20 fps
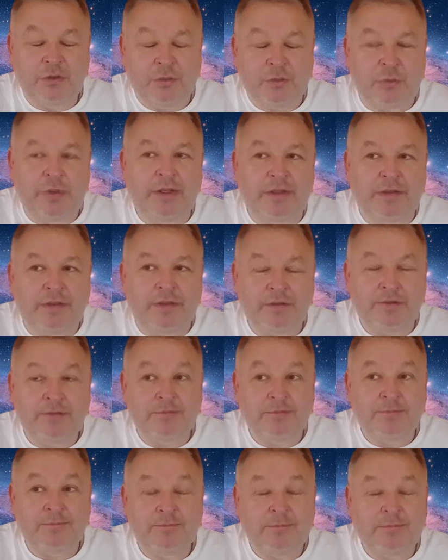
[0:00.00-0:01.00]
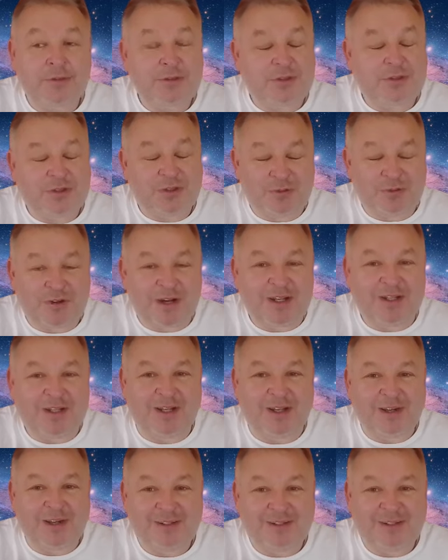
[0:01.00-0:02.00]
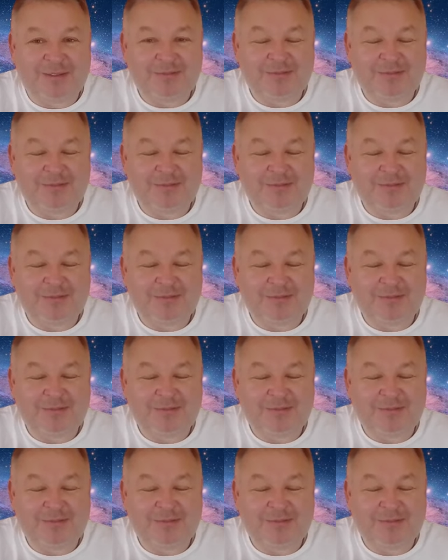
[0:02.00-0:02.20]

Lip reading: with surrender.